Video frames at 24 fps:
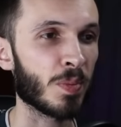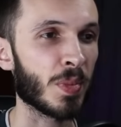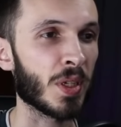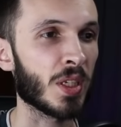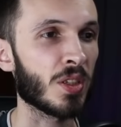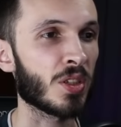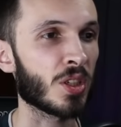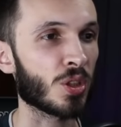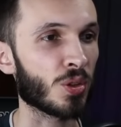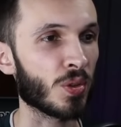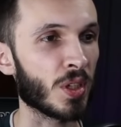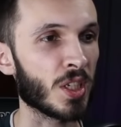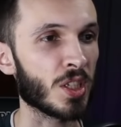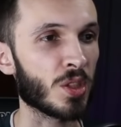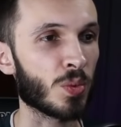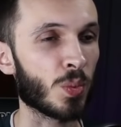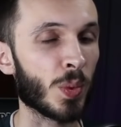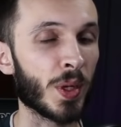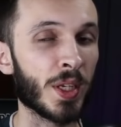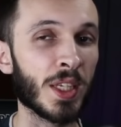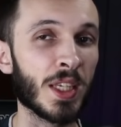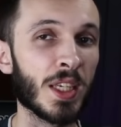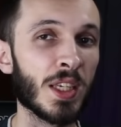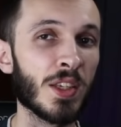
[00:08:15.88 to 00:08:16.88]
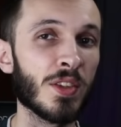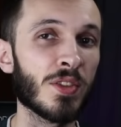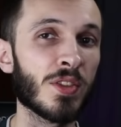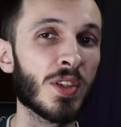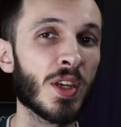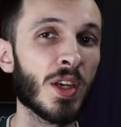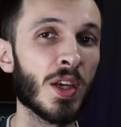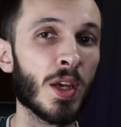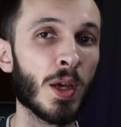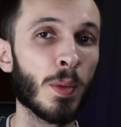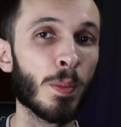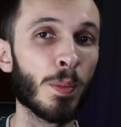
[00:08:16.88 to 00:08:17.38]
been decreased when he's
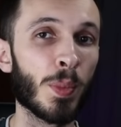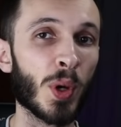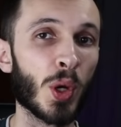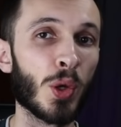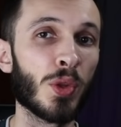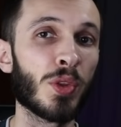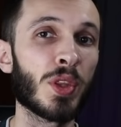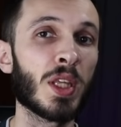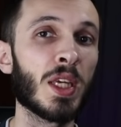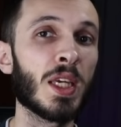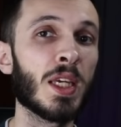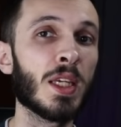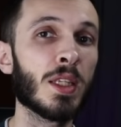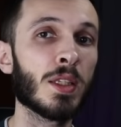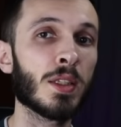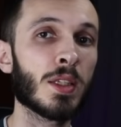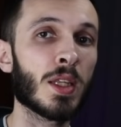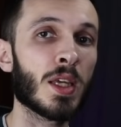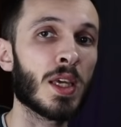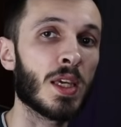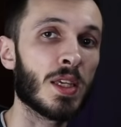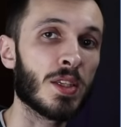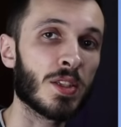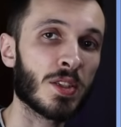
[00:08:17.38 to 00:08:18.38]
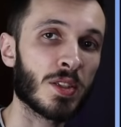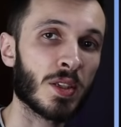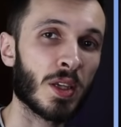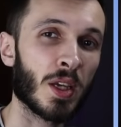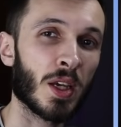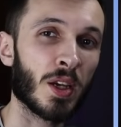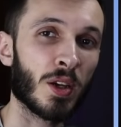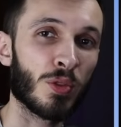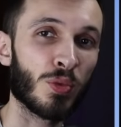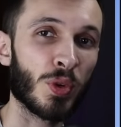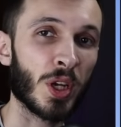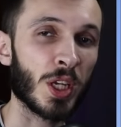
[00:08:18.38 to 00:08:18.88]
both in his
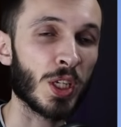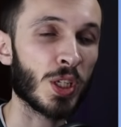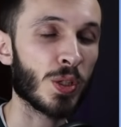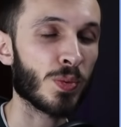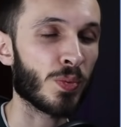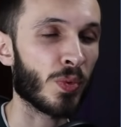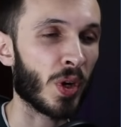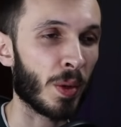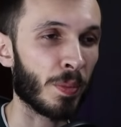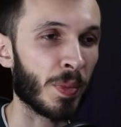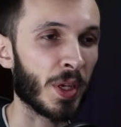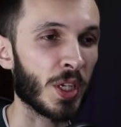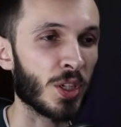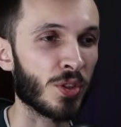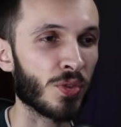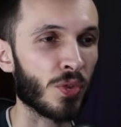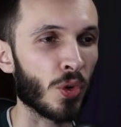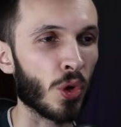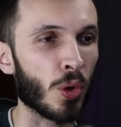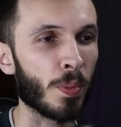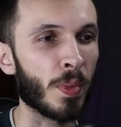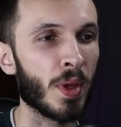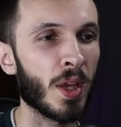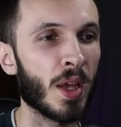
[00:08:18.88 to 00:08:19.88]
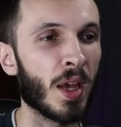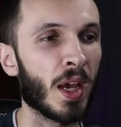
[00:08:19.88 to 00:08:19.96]
uh, Rage Rampage form